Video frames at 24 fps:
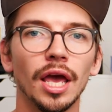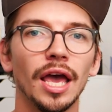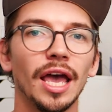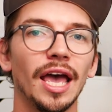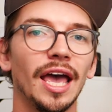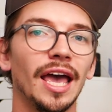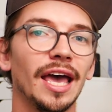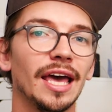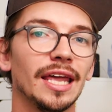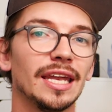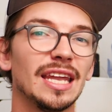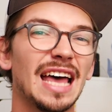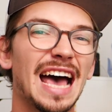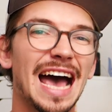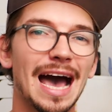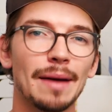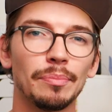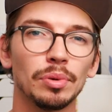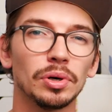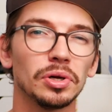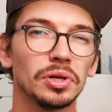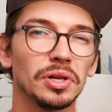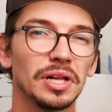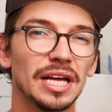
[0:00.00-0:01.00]
and
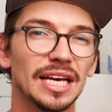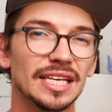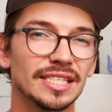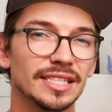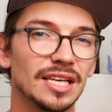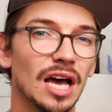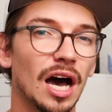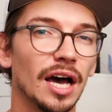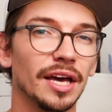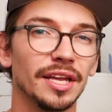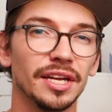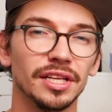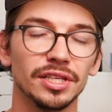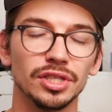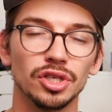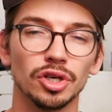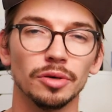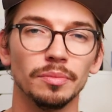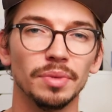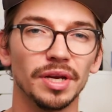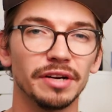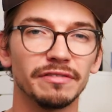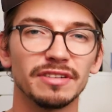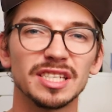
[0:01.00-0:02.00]
Apple has gotten into a
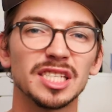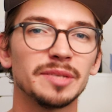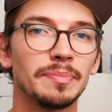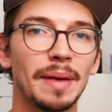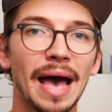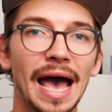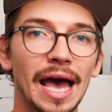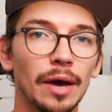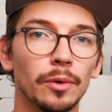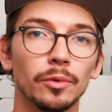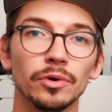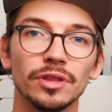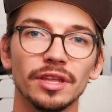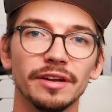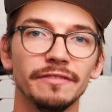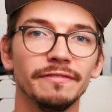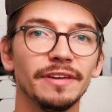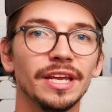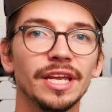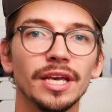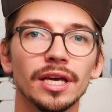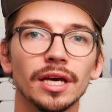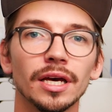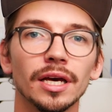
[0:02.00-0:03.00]
bit of a spat with
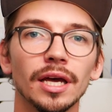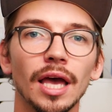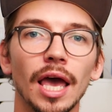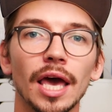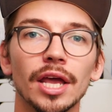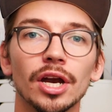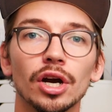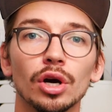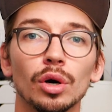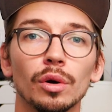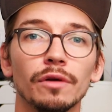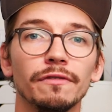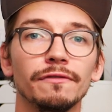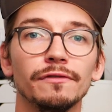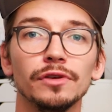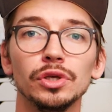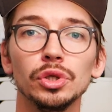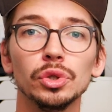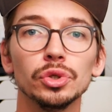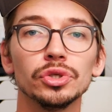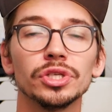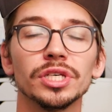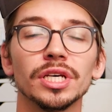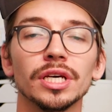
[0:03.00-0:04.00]
Nvidia and are
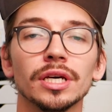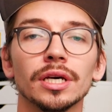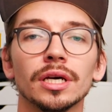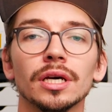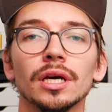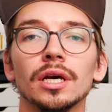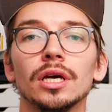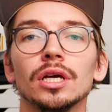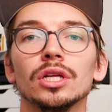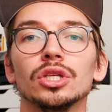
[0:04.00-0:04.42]
refusing